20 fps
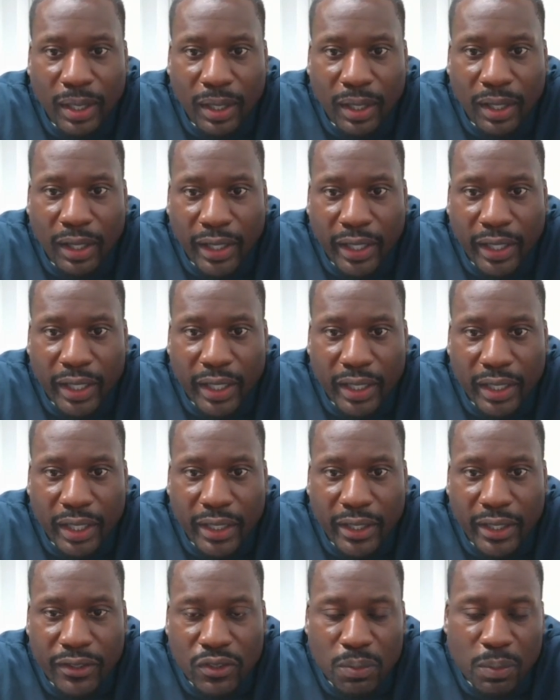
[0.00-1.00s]

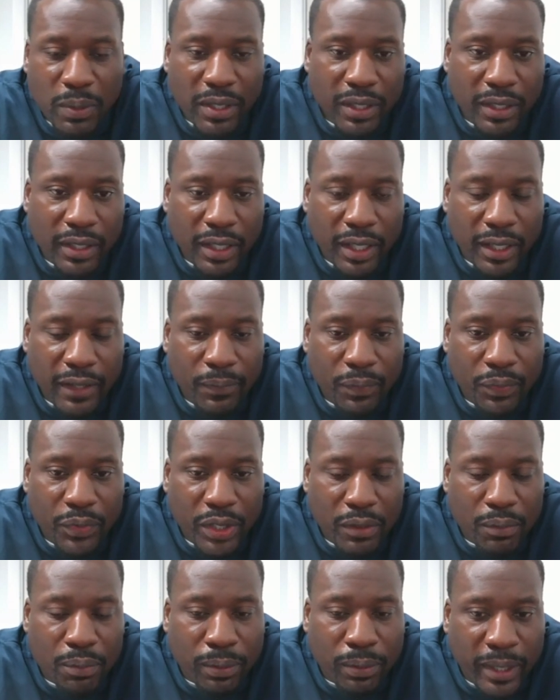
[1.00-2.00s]
And it's been
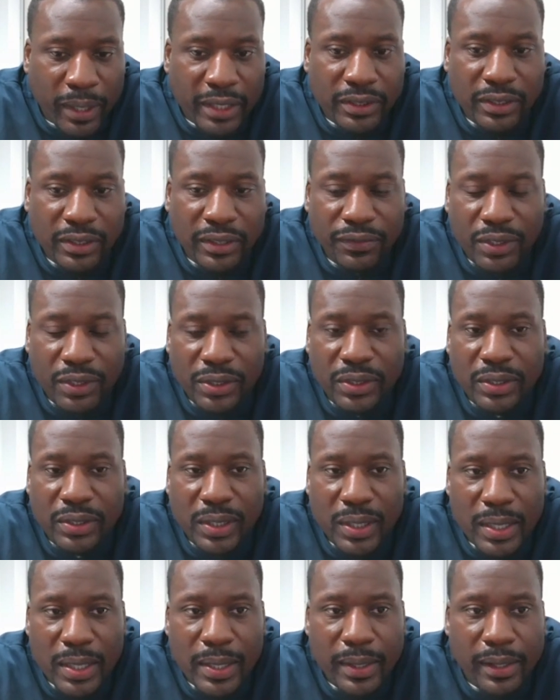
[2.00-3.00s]
impressive to
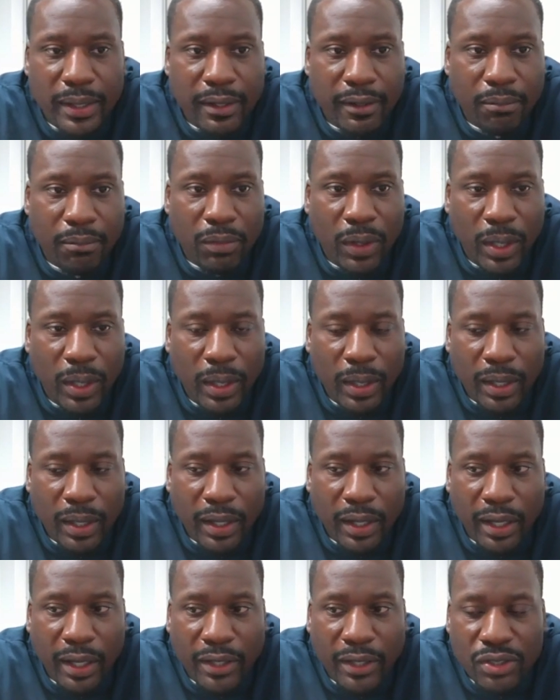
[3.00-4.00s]
see him
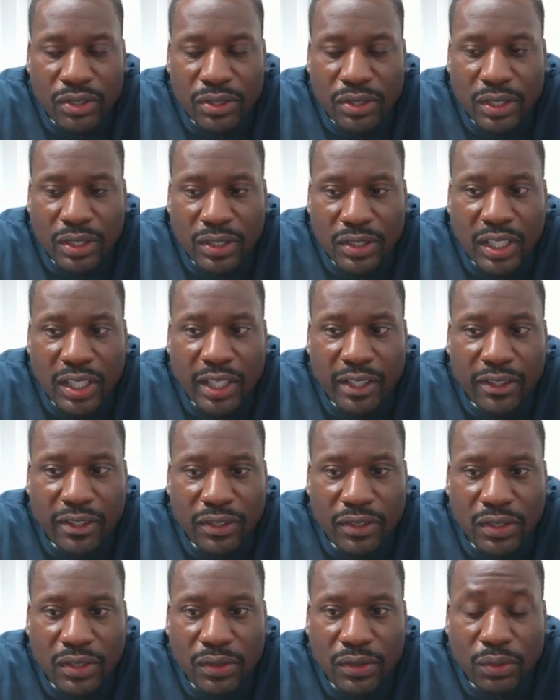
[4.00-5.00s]
just
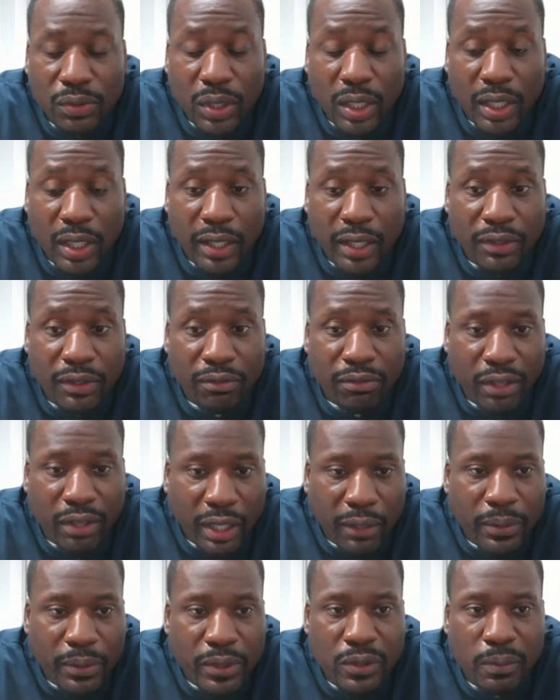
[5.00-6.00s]
continue to
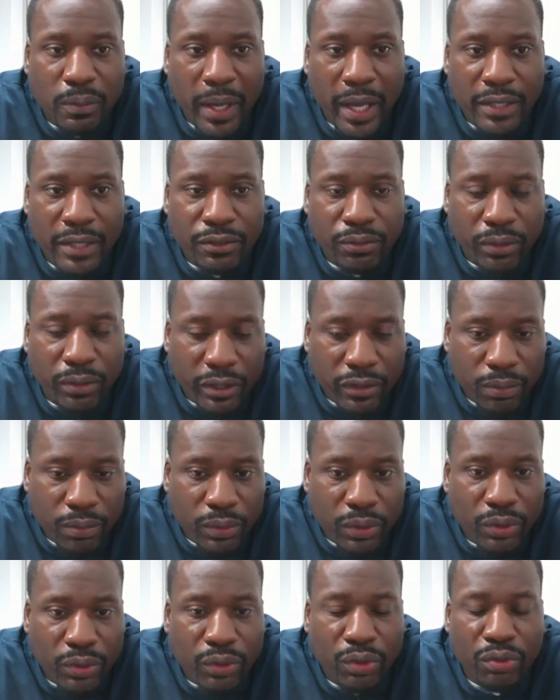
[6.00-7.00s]
develop his pass rush
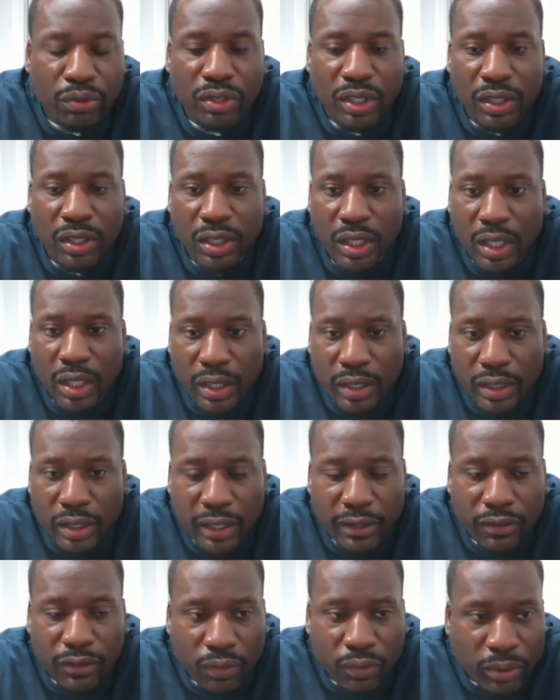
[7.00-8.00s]
moves and
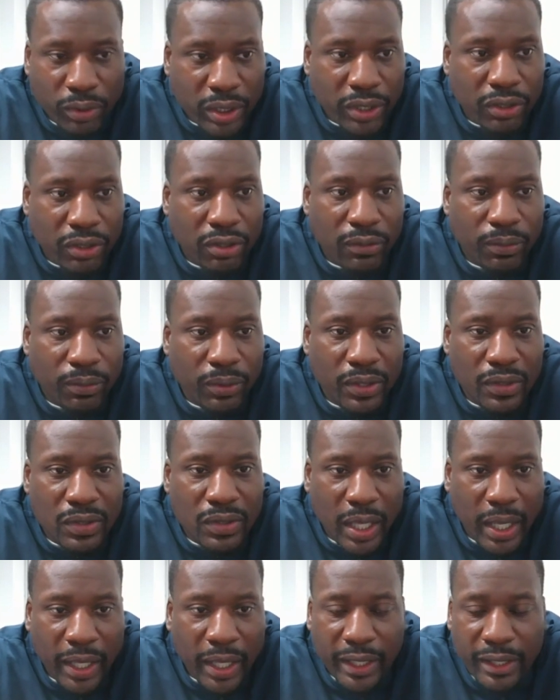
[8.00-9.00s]
get really good with
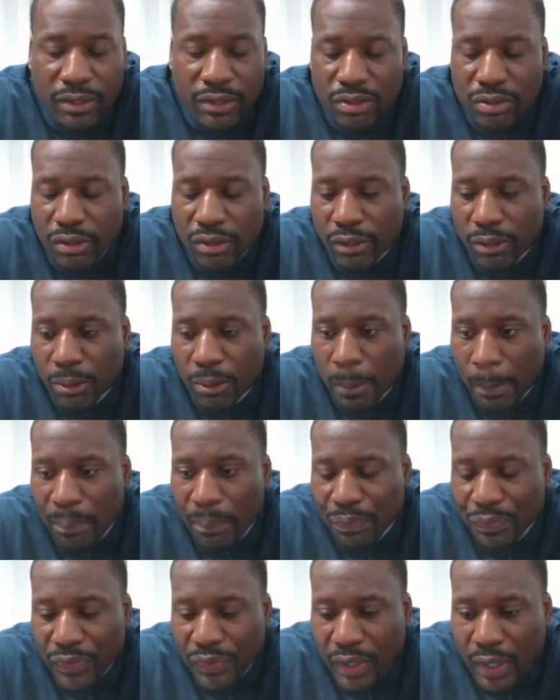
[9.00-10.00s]
his hands. So
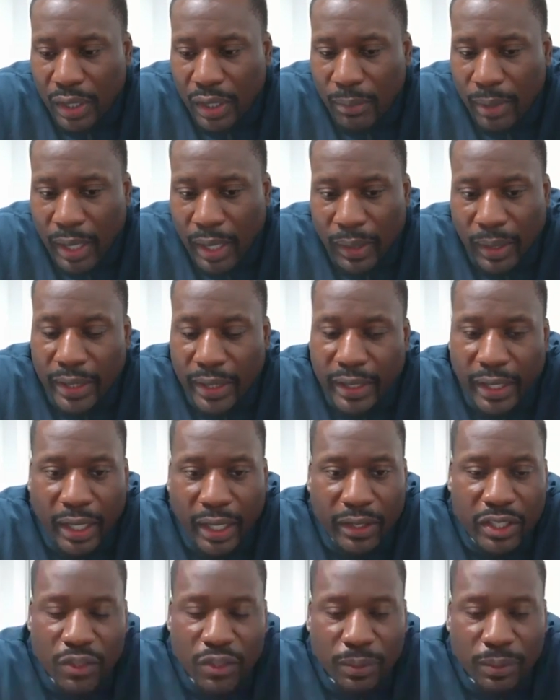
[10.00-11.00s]
I like
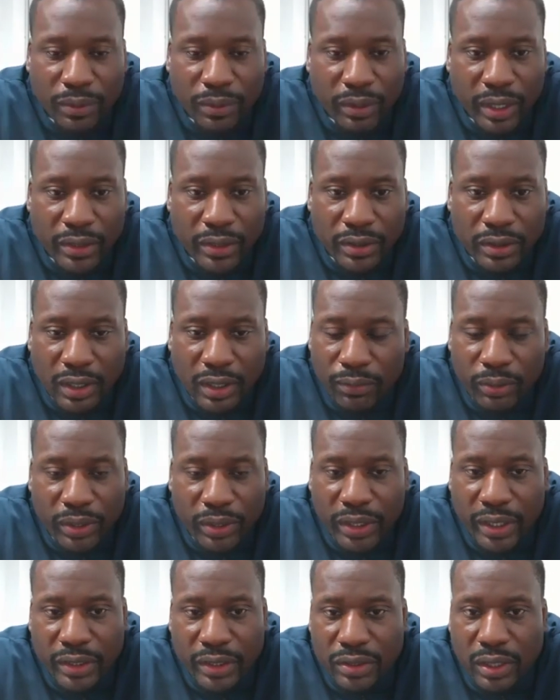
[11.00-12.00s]
how he's progressing. I'm
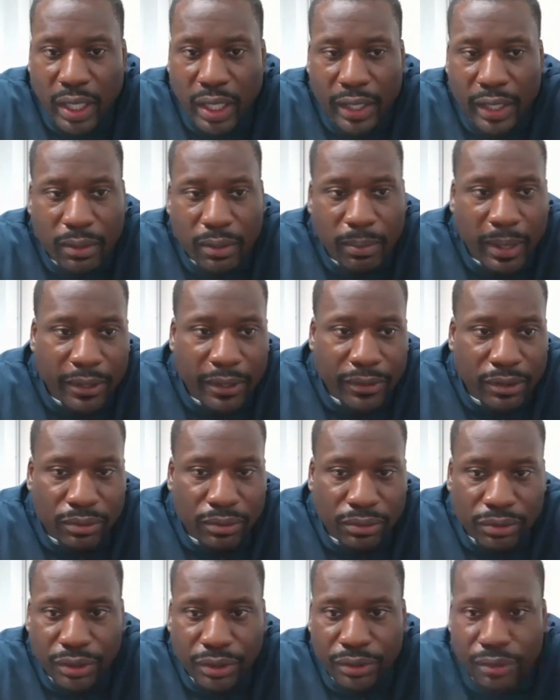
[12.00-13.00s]
really excited about
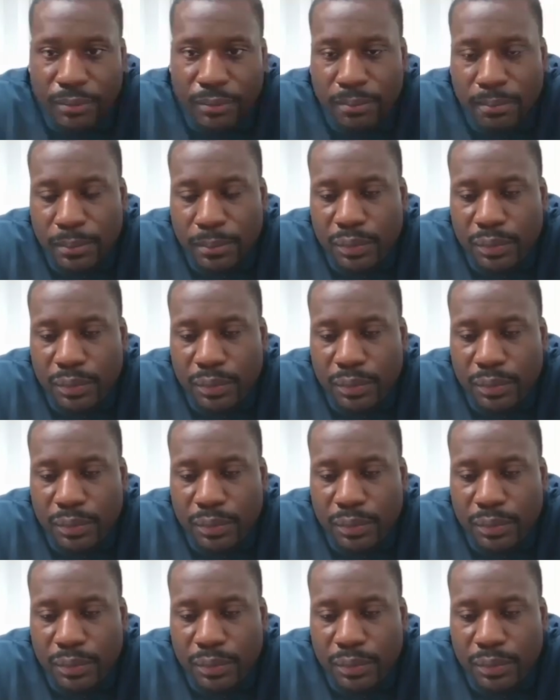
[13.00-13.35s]
those two.